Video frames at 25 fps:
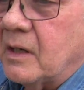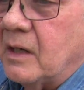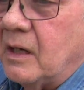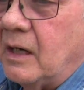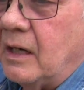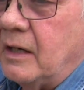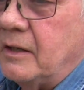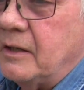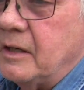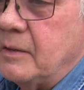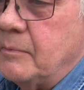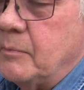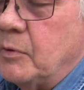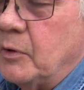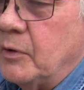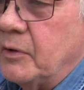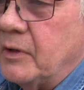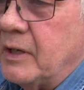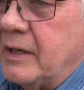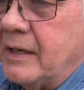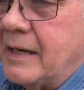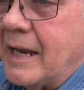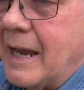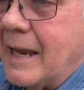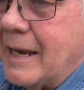and they put
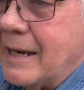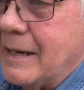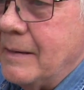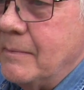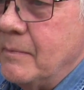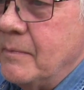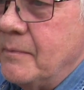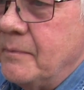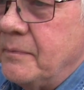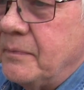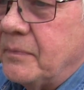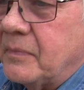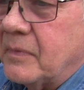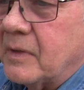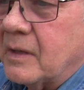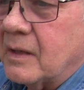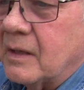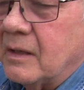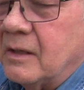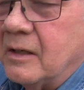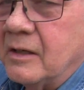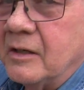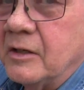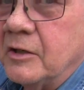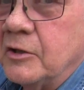the name
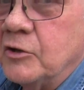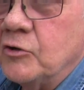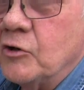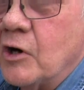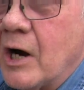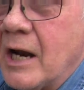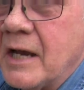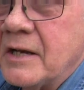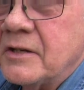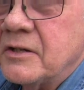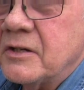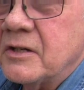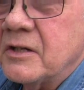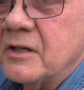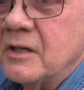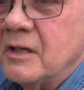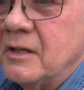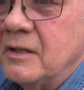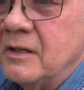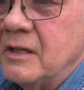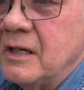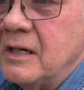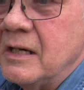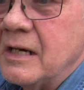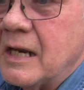and the address
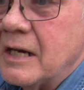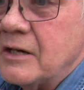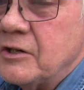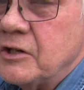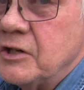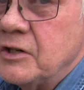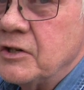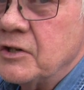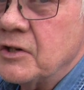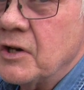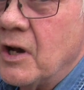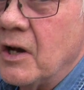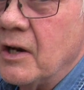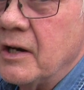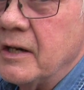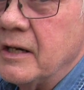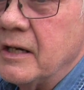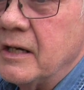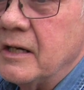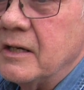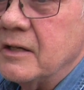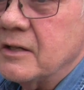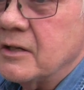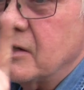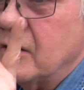and didn't actually sign
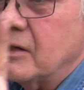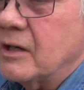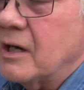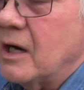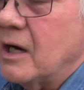it, so I